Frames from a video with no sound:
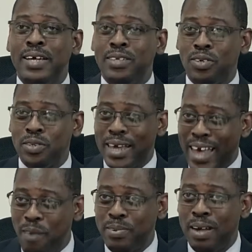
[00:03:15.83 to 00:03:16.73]
So the
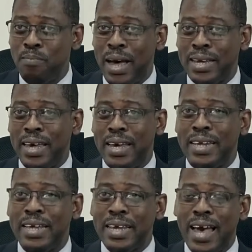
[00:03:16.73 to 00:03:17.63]
capital market
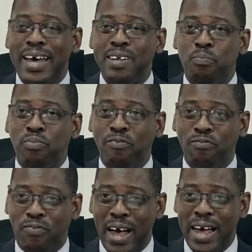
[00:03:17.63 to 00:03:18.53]
can
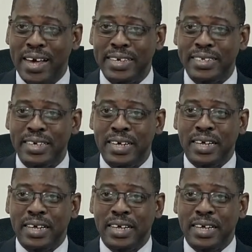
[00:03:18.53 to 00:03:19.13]
provide